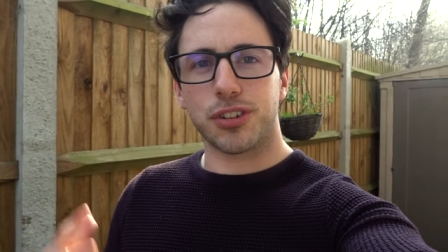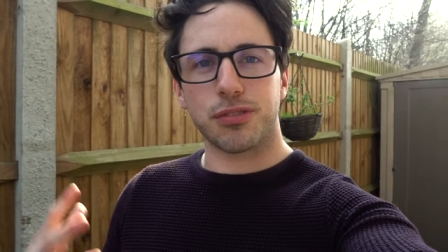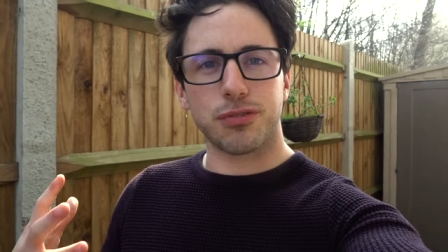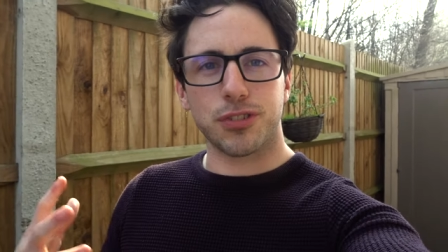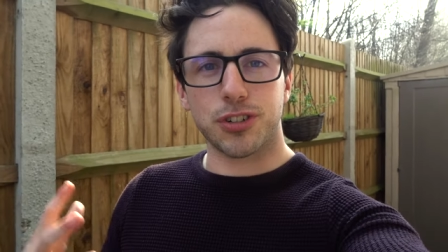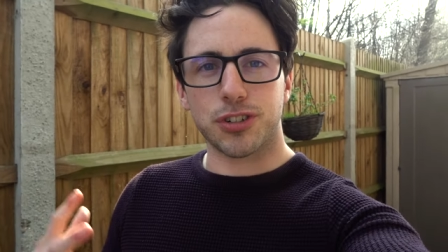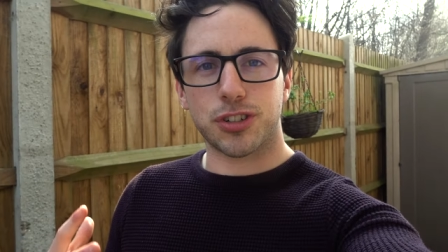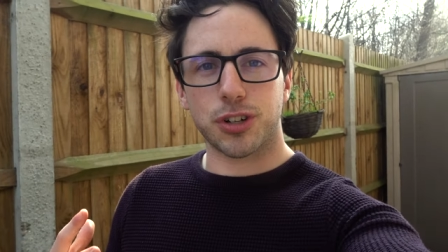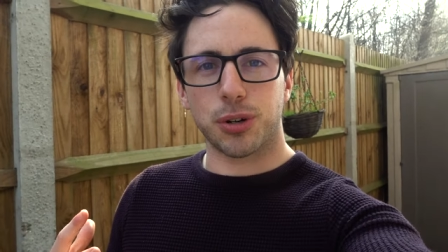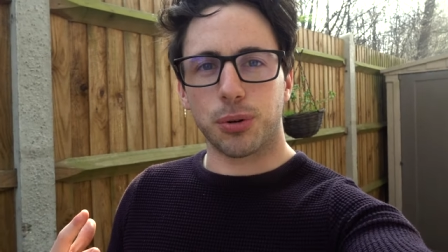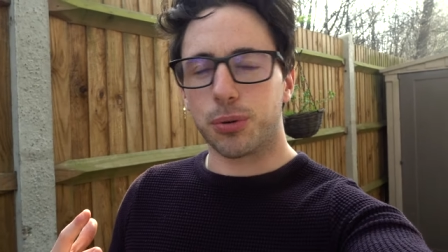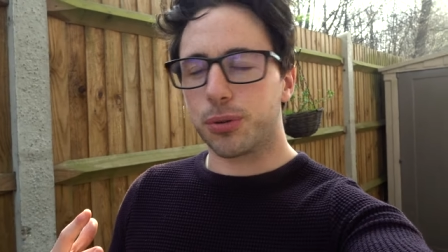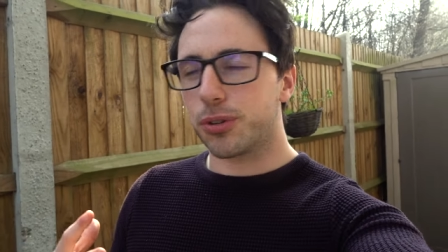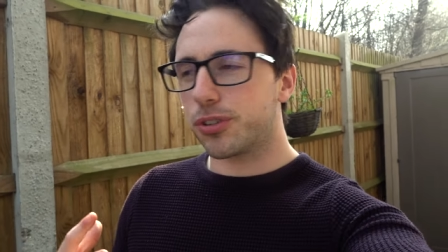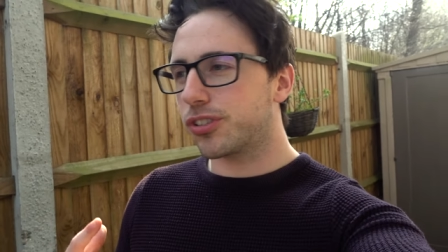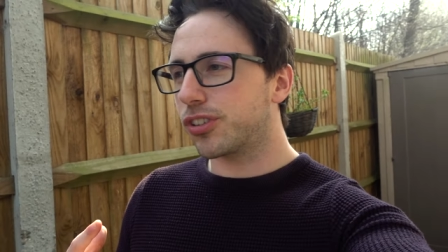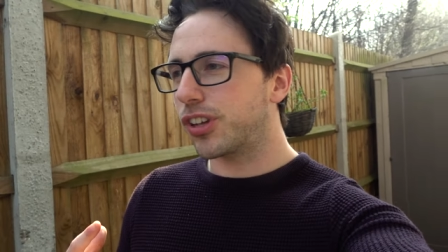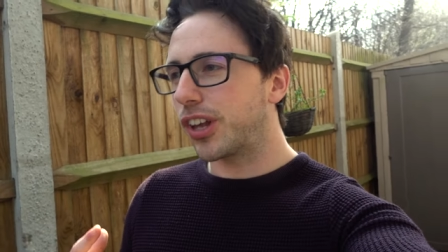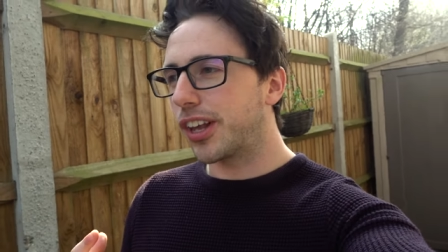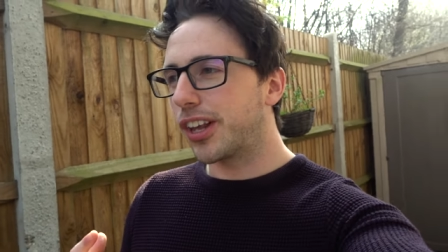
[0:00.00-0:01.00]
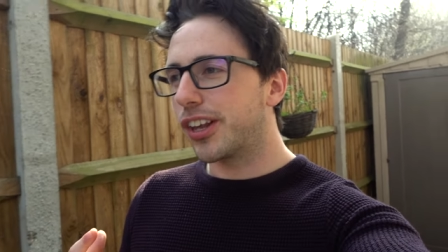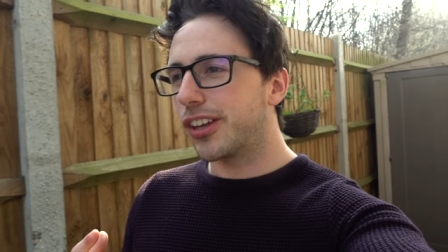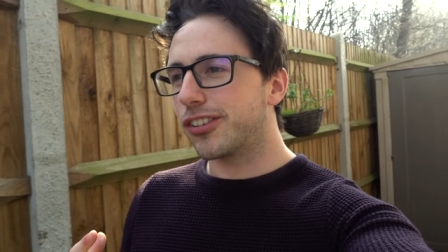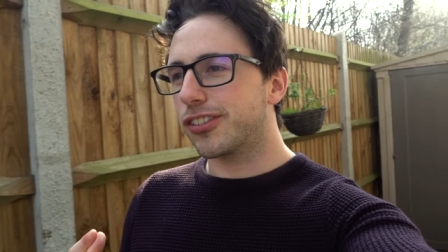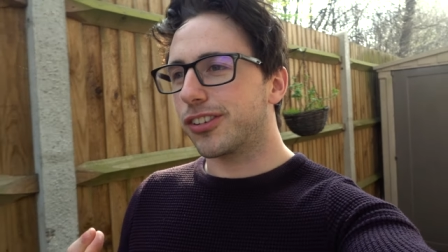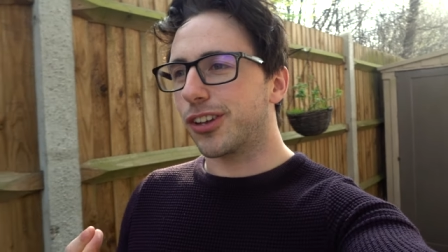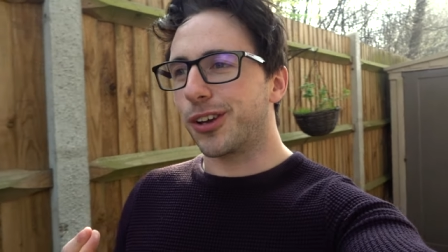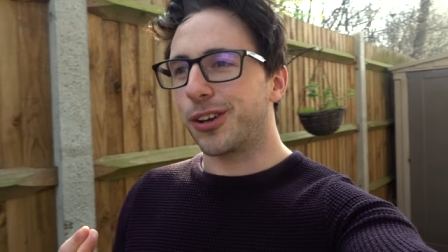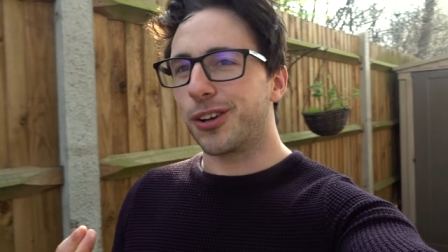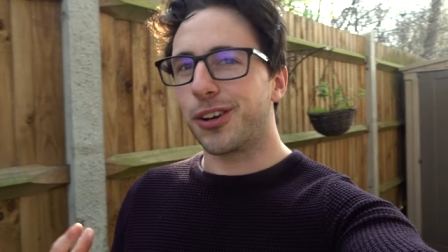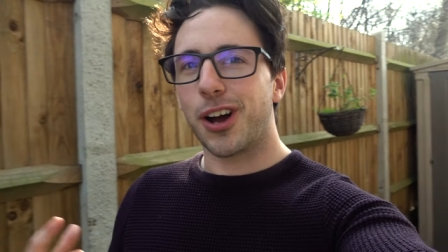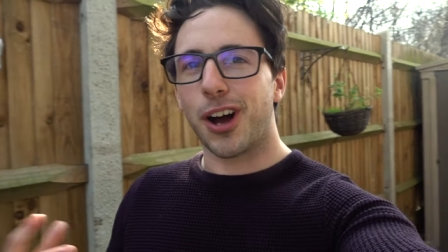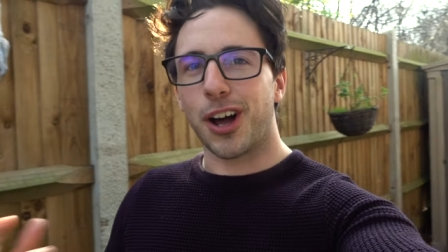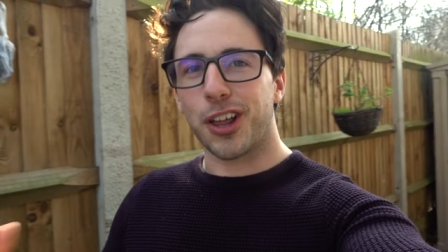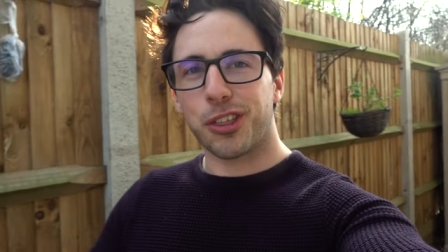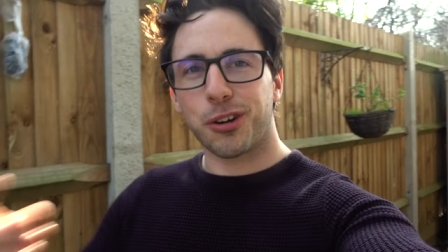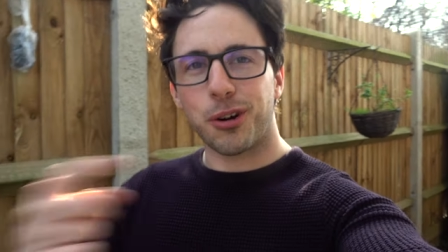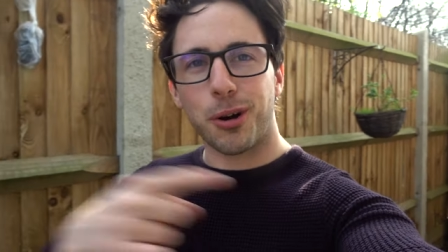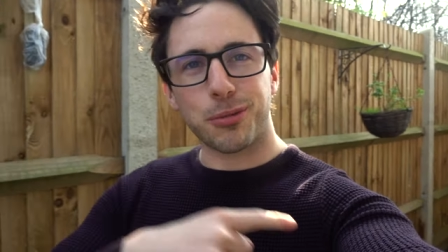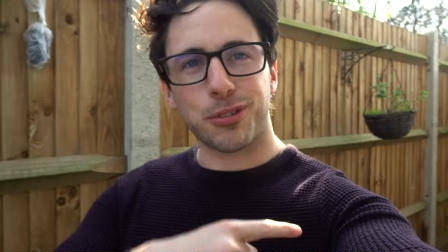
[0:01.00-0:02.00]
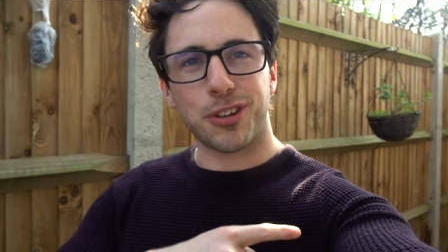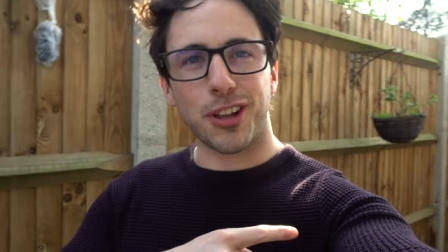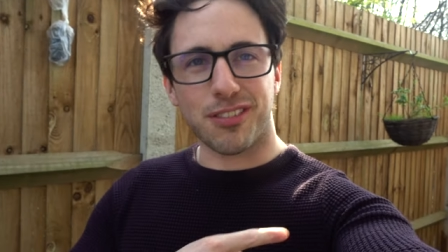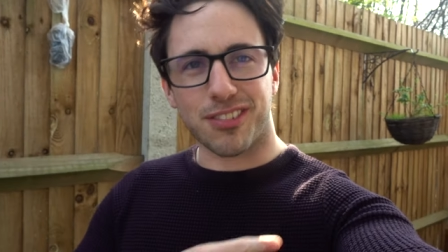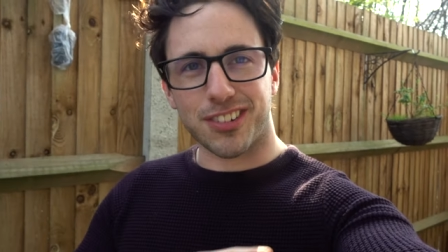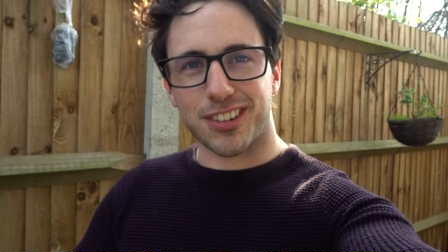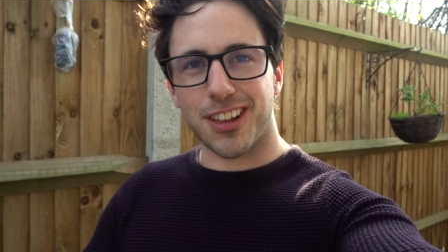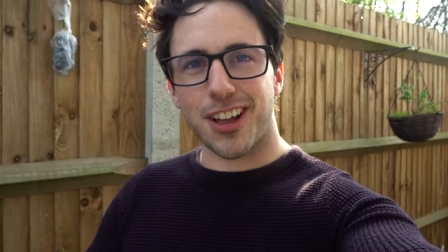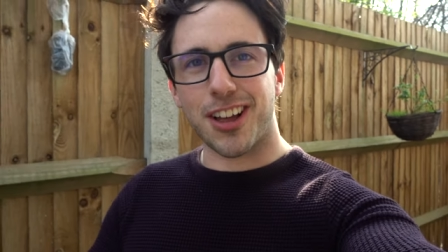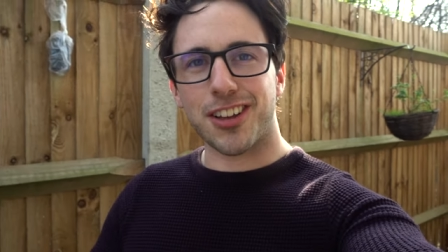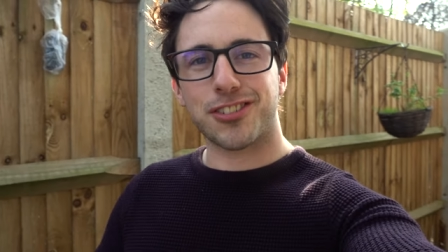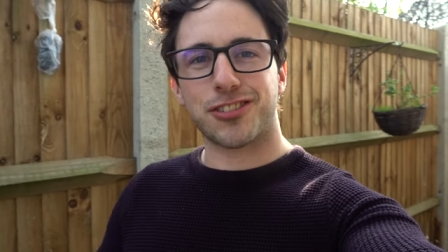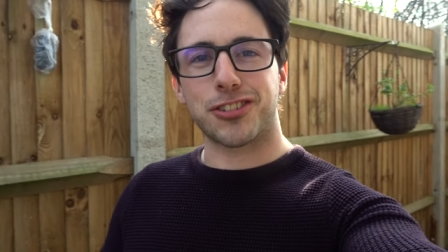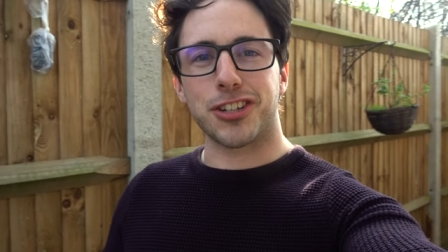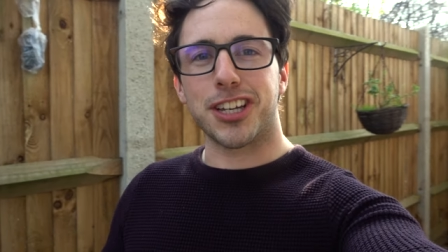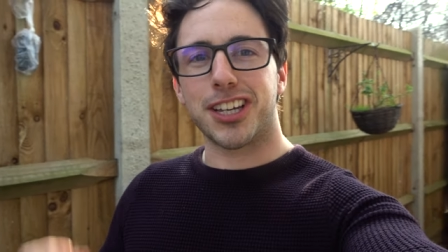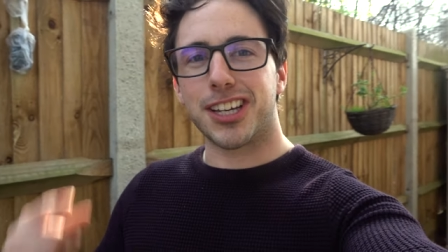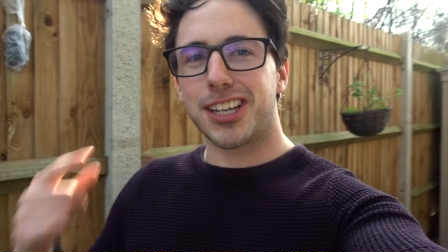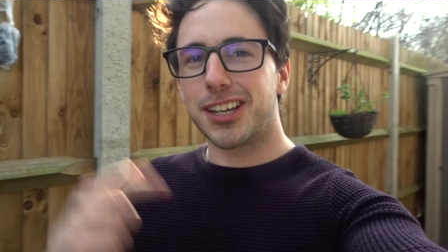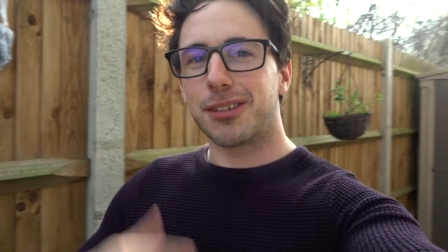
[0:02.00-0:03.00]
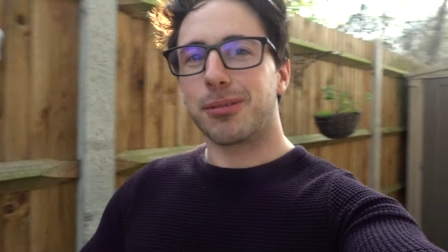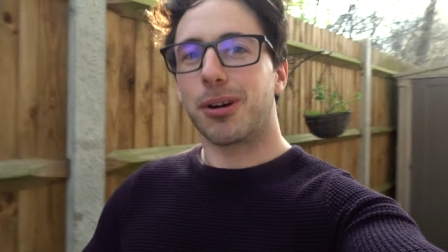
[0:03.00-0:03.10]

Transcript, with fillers: different talks. So I thought I was nervous last year,